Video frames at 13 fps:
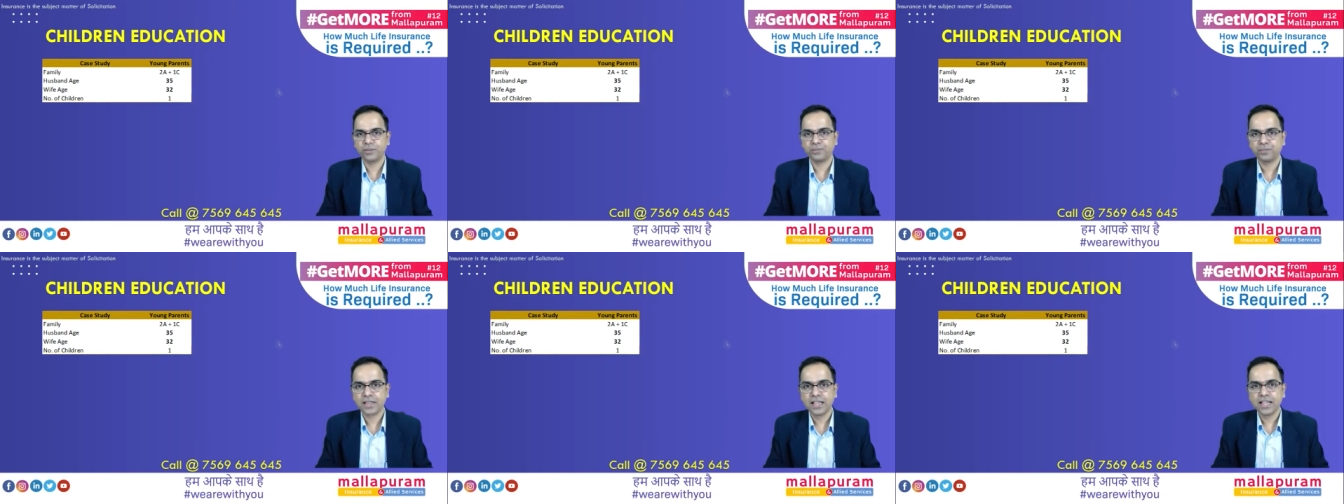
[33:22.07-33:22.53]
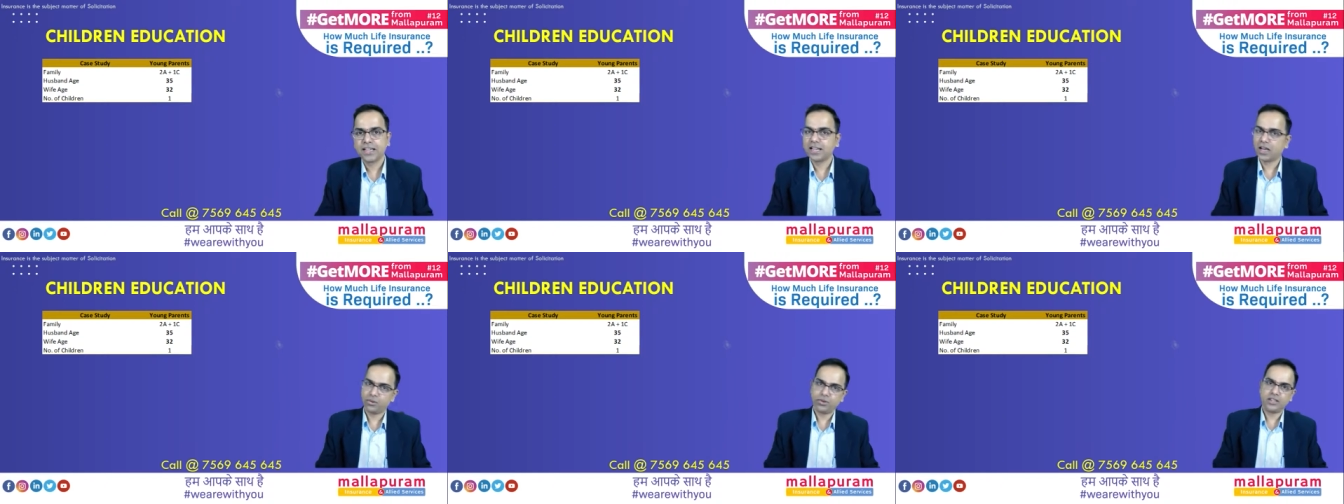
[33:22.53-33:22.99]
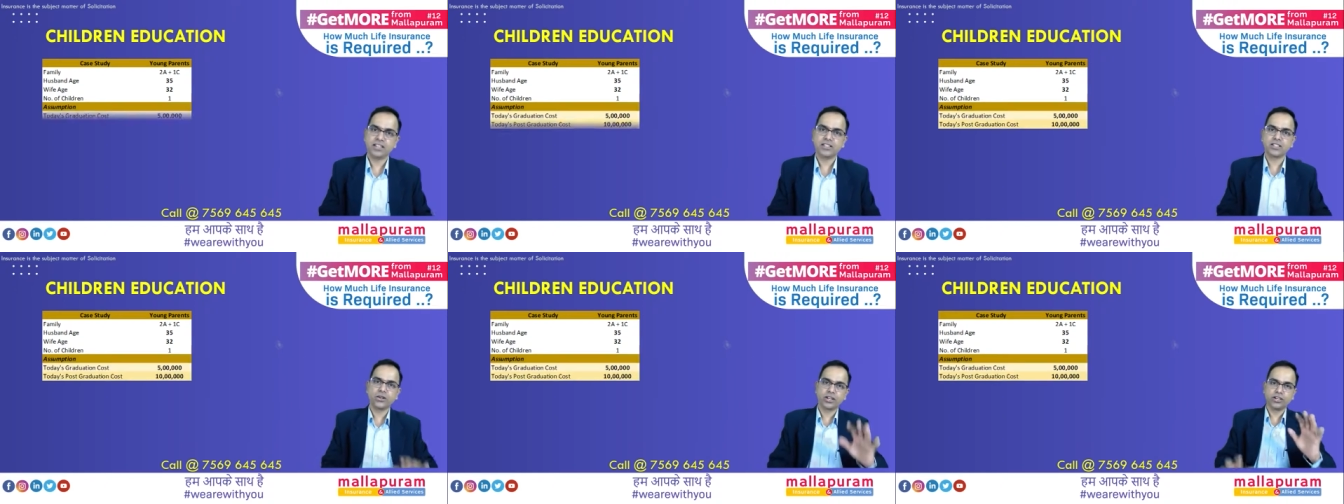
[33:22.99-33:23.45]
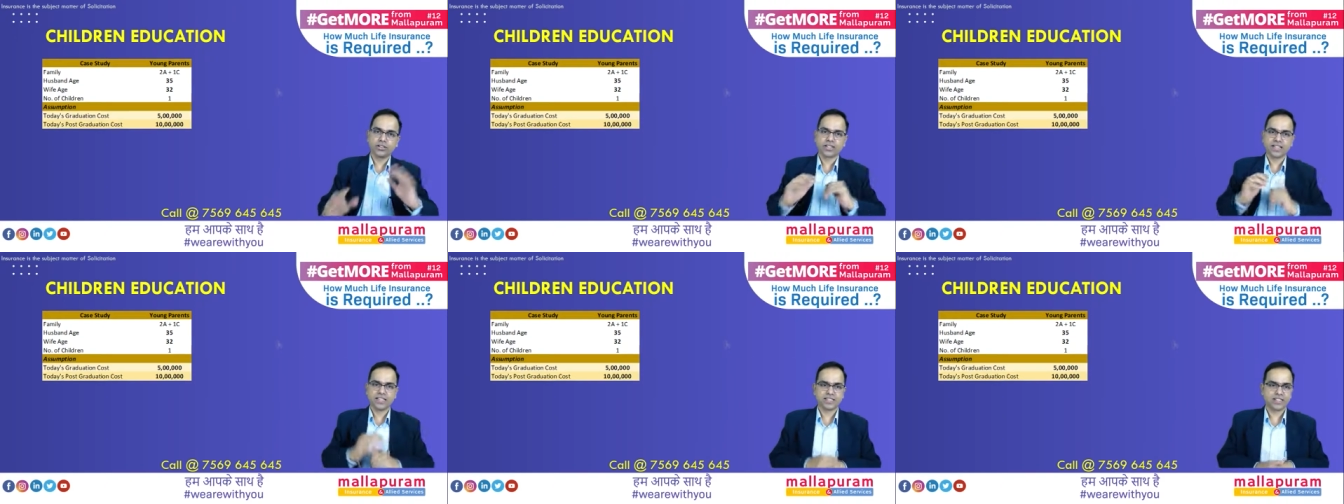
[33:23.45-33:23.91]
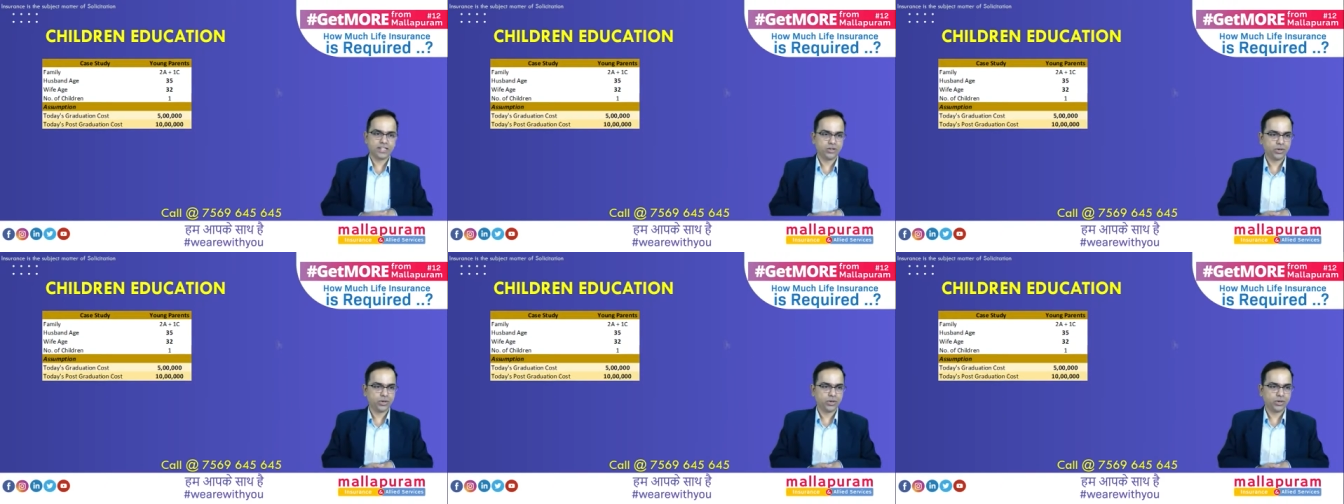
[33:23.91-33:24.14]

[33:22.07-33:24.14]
now let's look into the case study over here.